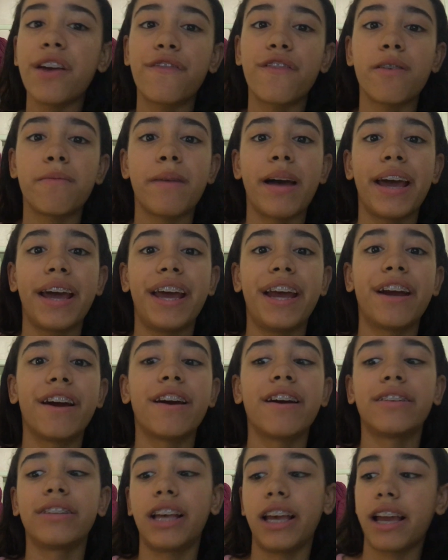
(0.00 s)
For my
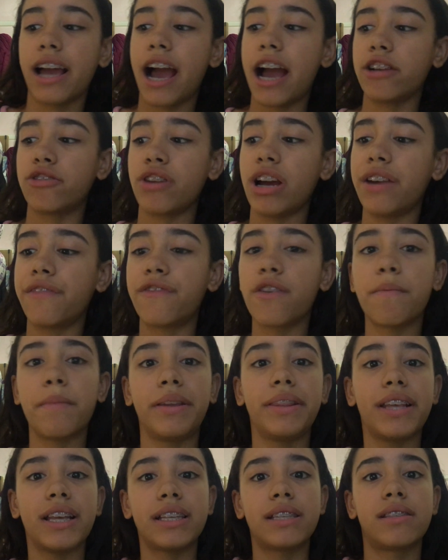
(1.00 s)
hair, like I tried
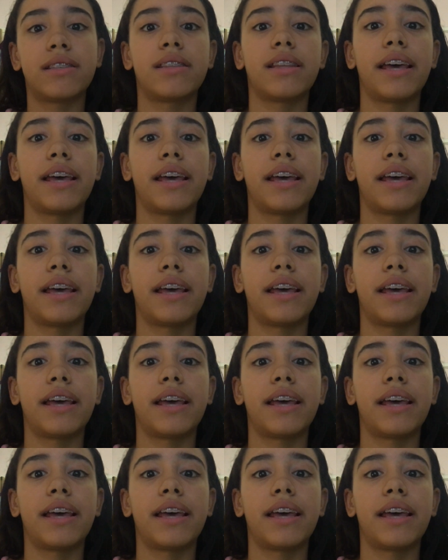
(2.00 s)
filming this